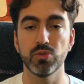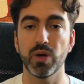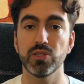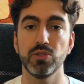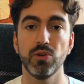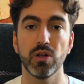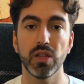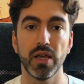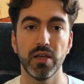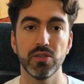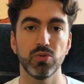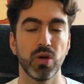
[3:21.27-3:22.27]
to ask your
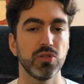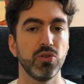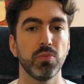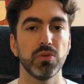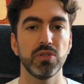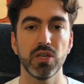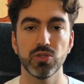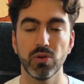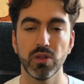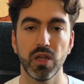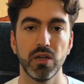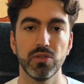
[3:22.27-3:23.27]
clients, to ask your potential
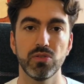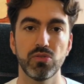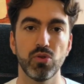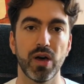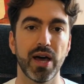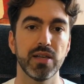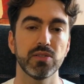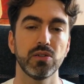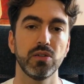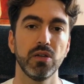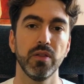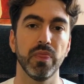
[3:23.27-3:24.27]
clients, to ask
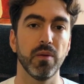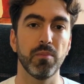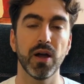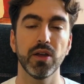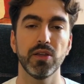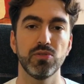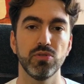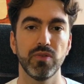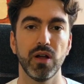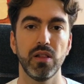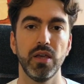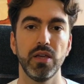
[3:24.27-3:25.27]
the market to
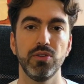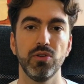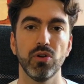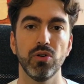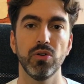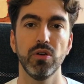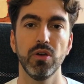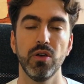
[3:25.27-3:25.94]
validate your